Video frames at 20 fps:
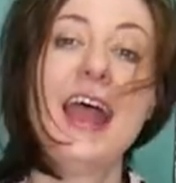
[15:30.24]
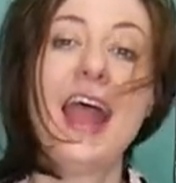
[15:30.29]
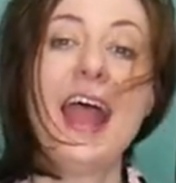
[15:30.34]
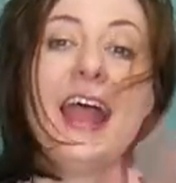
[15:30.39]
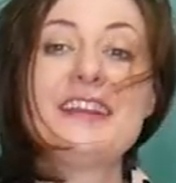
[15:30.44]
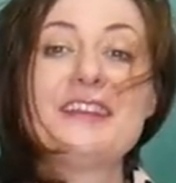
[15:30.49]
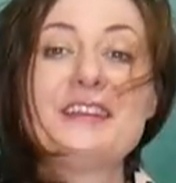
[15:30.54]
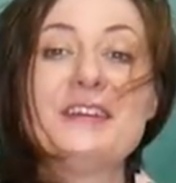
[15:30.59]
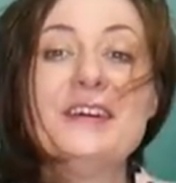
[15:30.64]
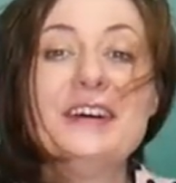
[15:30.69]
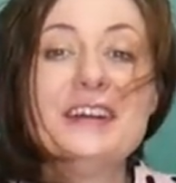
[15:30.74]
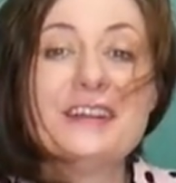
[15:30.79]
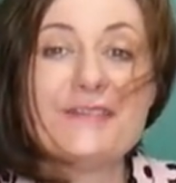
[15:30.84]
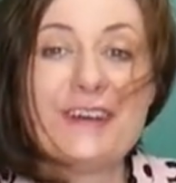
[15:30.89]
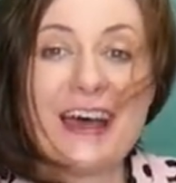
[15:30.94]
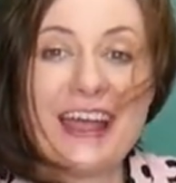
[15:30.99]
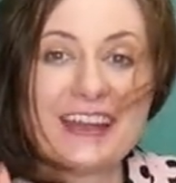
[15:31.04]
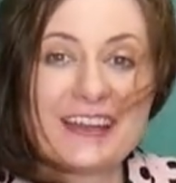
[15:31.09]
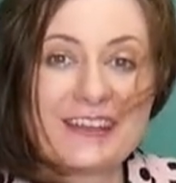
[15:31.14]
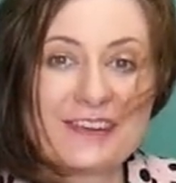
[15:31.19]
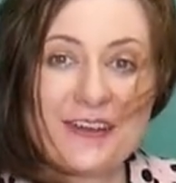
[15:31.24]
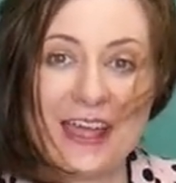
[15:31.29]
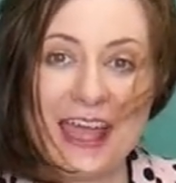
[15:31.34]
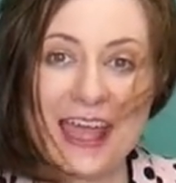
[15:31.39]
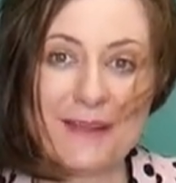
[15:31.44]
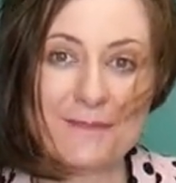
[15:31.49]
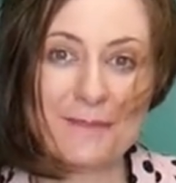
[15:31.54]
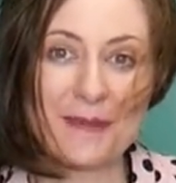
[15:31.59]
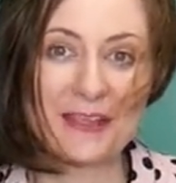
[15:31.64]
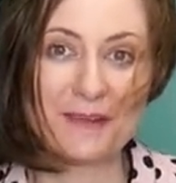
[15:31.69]
And you're invited to
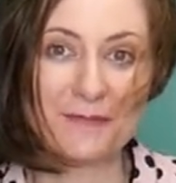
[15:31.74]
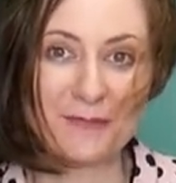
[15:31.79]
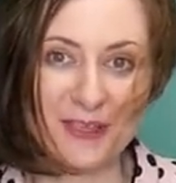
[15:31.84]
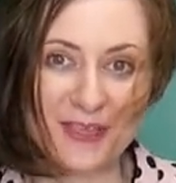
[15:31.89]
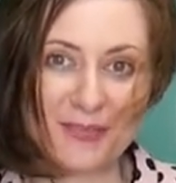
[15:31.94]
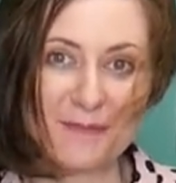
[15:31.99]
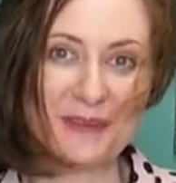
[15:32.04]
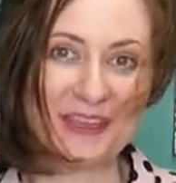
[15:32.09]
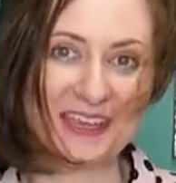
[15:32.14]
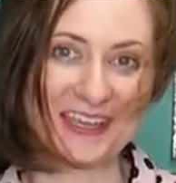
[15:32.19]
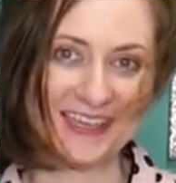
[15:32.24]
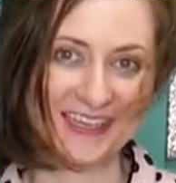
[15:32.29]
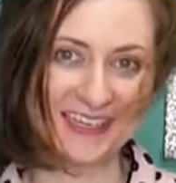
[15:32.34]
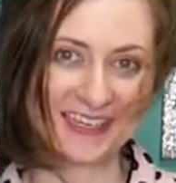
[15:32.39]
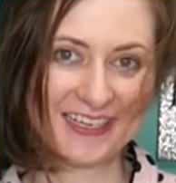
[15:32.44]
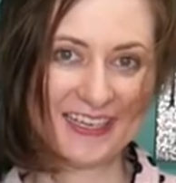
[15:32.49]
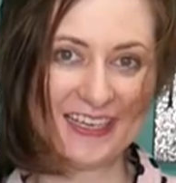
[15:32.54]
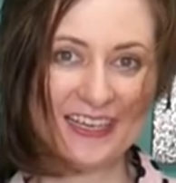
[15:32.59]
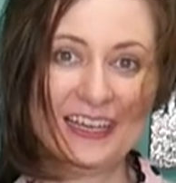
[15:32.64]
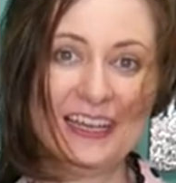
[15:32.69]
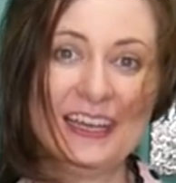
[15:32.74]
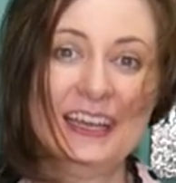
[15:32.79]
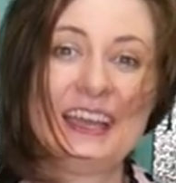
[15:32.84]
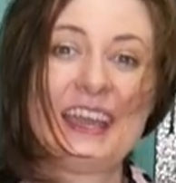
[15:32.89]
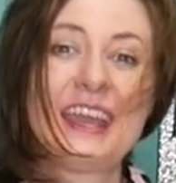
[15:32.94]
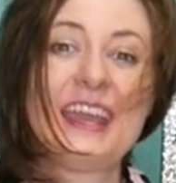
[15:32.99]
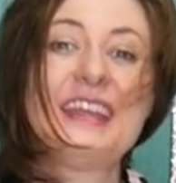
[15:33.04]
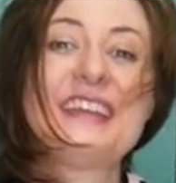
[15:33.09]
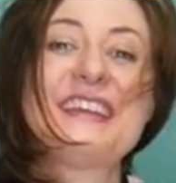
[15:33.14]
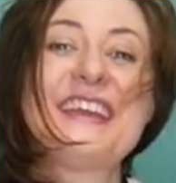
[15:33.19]
headbang with me.
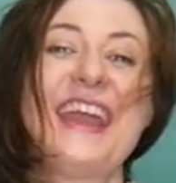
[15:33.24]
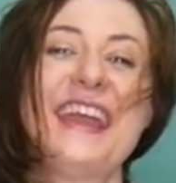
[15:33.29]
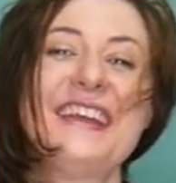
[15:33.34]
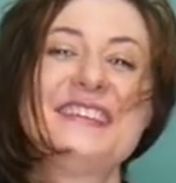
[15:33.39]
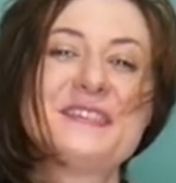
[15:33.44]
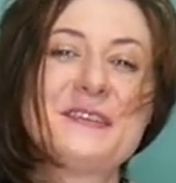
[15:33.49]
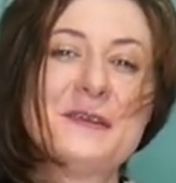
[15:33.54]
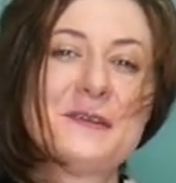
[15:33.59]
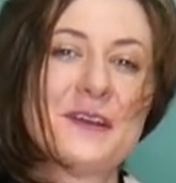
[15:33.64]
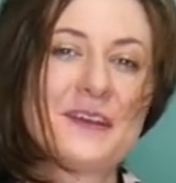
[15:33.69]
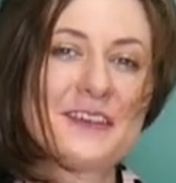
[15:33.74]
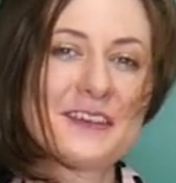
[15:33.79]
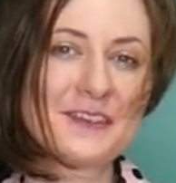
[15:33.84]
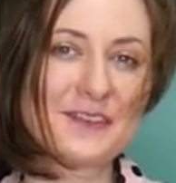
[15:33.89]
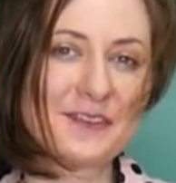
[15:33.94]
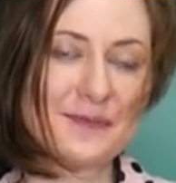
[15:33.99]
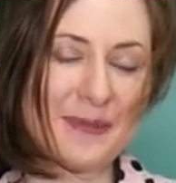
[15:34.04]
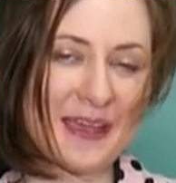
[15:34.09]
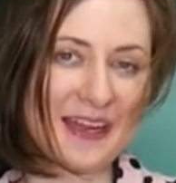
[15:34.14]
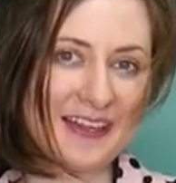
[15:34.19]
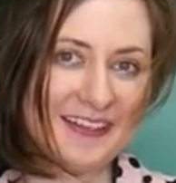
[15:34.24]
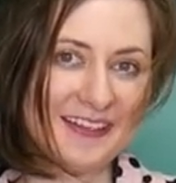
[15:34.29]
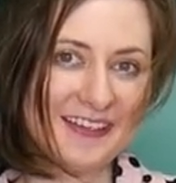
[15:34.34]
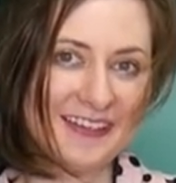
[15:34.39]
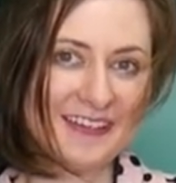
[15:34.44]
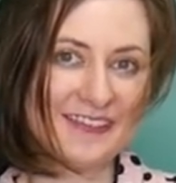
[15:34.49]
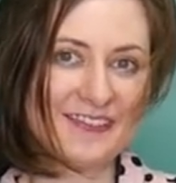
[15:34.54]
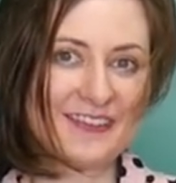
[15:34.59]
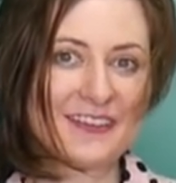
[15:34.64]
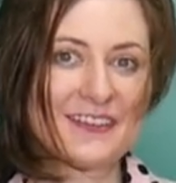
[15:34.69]
In case you're not into
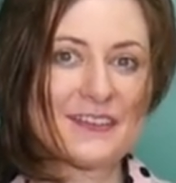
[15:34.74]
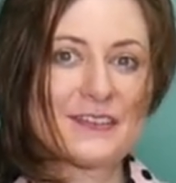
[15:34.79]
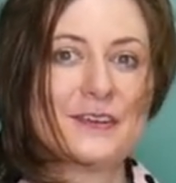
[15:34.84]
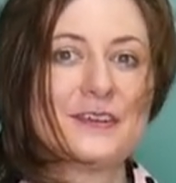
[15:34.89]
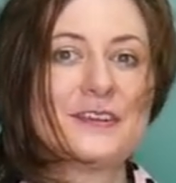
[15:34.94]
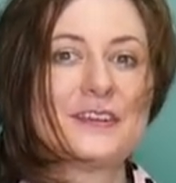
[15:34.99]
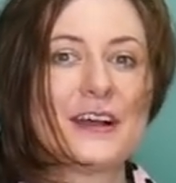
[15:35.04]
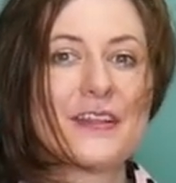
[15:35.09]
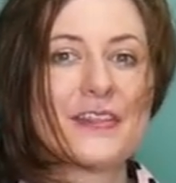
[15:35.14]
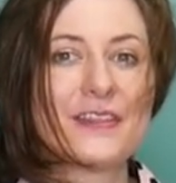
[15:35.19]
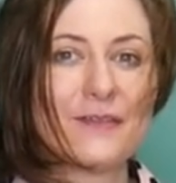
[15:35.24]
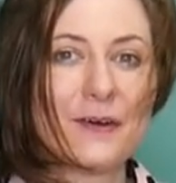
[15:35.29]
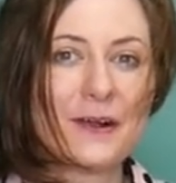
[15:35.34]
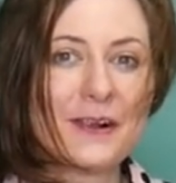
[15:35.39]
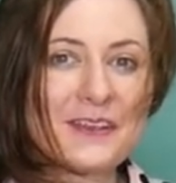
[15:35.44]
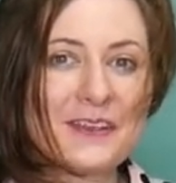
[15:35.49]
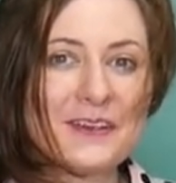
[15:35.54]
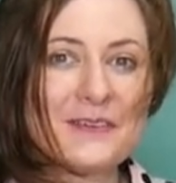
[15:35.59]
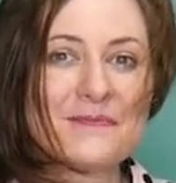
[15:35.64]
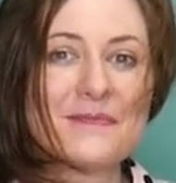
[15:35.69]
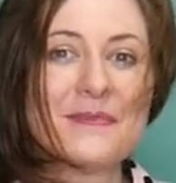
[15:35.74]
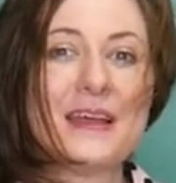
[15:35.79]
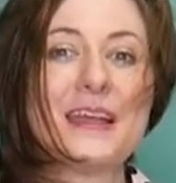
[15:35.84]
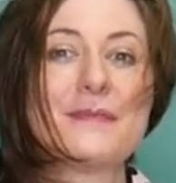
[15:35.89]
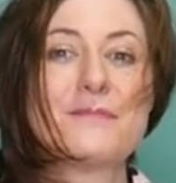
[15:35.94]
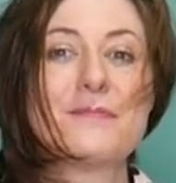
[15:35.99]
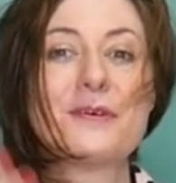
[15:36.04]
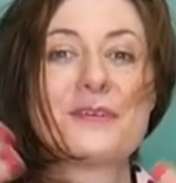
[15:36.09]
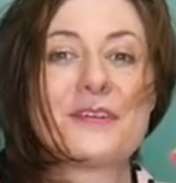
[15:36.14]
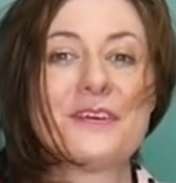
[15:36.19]
metal, just turn down the volume
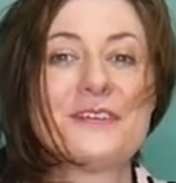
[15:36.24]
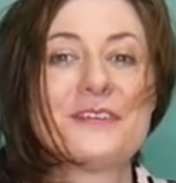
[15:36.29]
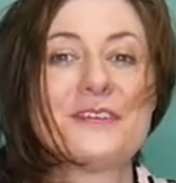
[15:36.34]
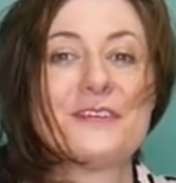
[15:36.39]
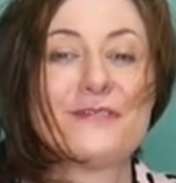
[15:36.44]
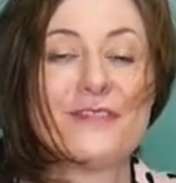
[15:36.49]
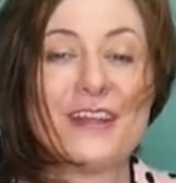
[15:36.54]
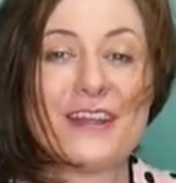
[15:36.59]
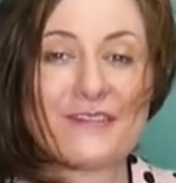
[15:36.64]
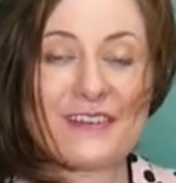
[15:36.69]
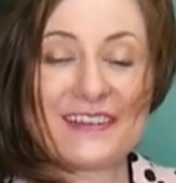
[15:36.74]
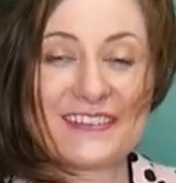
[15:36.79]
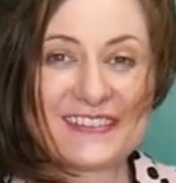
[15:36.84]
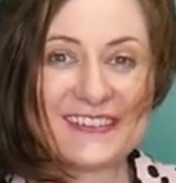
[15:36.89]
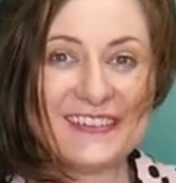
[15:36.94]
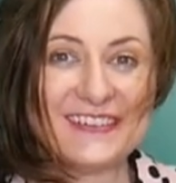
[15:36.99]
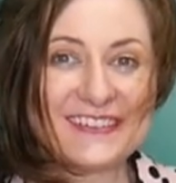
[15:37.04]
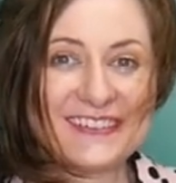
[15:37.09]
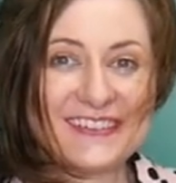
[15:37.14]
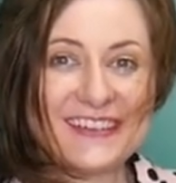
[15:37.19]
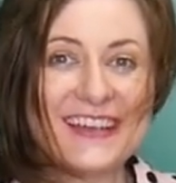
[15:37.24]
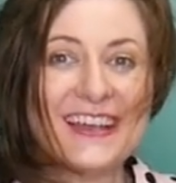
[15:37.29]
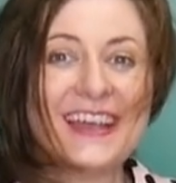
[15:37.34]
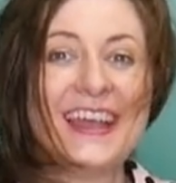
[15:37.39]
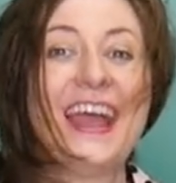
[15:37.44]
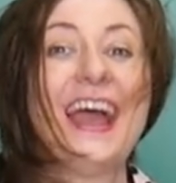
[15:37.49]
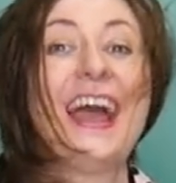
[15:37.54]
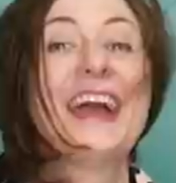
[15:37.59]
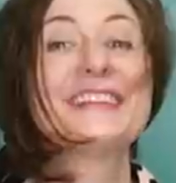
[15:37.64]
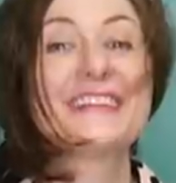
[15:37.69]
and put on your favorite song
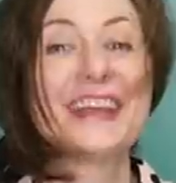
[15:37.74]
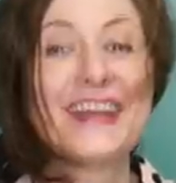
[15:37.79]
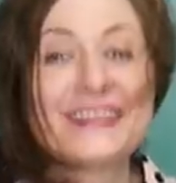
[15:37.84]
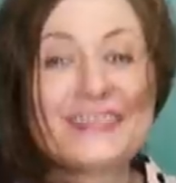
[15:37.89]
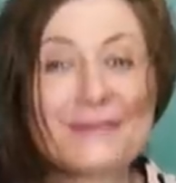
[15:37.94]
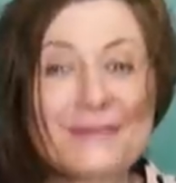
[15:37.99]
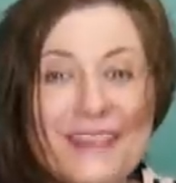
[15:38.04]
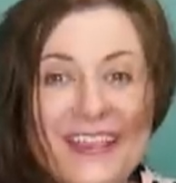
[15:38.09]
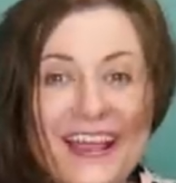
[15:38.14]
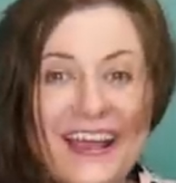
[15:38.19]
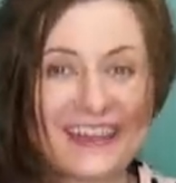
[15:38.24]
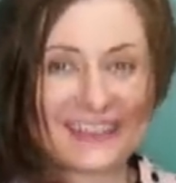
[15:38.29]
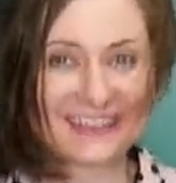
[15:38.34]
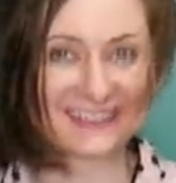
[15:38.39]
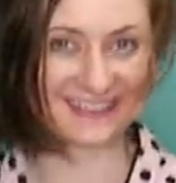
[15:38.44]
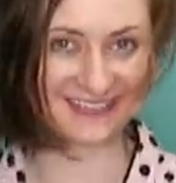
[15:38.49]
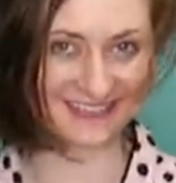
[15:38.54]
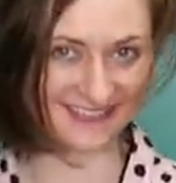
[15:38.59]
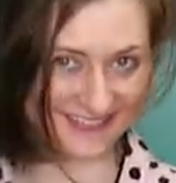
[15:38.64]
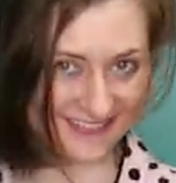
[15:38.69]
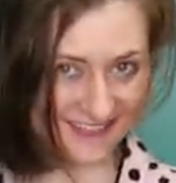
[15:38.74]
and dance with us.